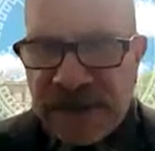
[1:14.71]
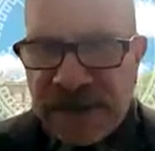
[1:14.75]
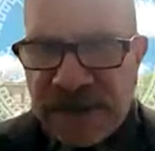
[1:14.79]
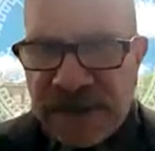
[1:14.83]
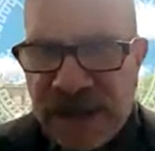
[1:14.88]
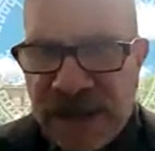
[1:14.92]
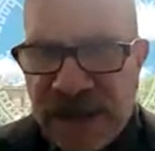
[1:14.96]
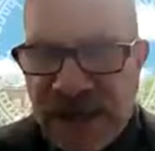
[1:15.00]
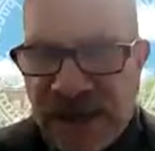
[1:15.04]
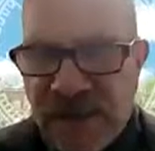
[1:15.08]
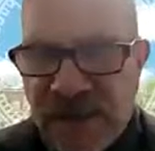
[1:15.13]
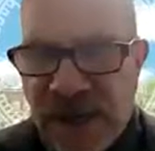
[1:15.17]

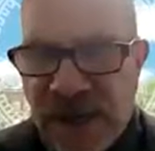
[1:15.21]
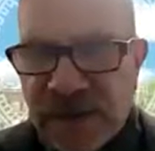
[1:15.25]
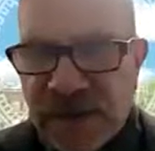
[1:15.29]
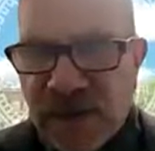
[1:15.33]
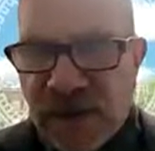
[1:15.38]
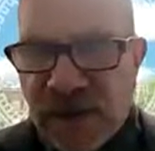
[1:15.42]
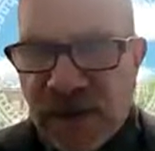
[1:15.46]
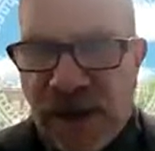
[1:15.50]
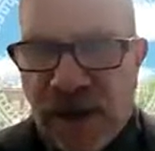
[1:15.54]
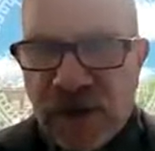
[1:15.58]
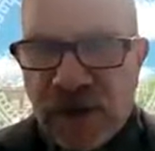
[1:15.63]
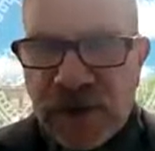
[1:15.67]
had mental
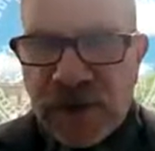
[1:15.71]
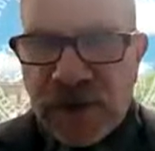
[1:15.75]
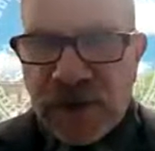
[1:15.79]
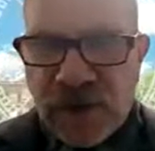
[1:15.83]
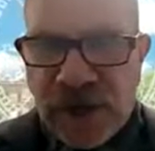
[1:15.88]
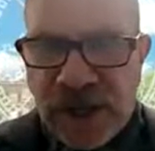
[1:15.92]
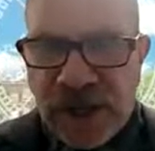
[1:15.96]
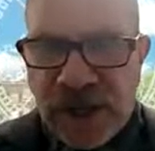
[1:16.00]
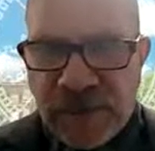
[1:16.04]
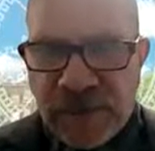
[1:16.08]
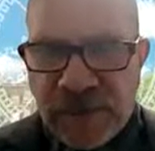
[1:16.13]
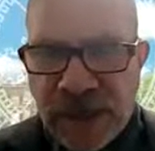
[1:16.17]
health
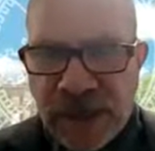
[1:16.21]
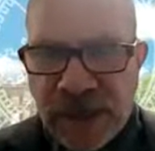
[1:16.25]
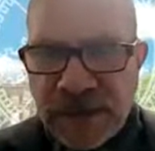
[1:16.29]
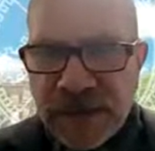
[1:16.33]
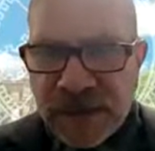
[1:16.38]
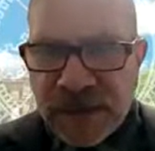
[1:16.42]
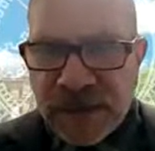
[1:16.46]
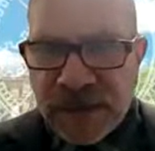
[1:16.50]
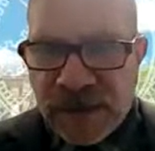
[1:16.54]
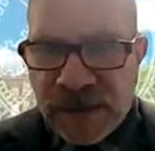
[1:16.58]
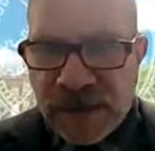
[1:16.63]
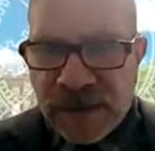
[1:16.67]
treatment.
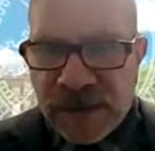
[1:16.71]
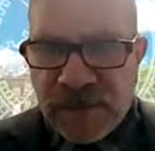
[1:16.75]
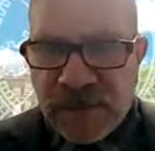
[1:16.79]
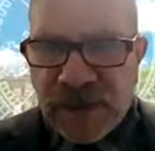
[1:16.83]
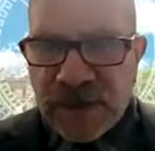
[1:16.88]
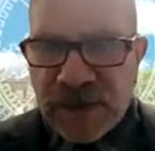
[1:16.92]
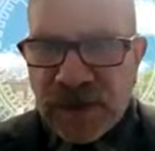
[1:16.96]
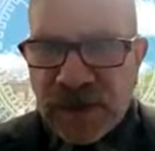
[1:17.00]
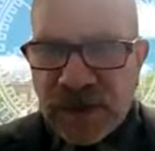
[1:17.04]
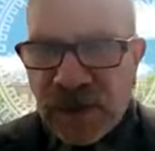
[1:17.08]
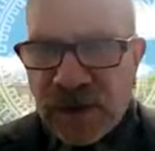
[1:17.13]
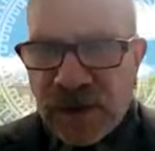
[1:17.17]

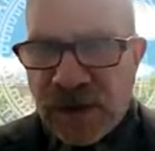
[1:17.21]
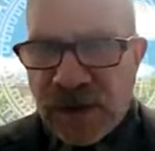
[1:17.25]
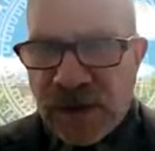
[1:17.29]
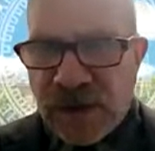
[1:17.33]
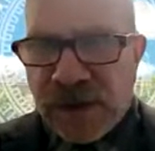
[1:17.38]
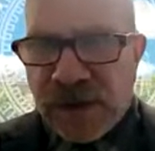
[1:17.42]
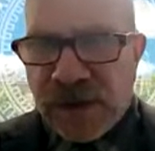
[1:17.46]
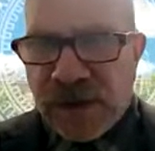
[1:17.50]
Mr.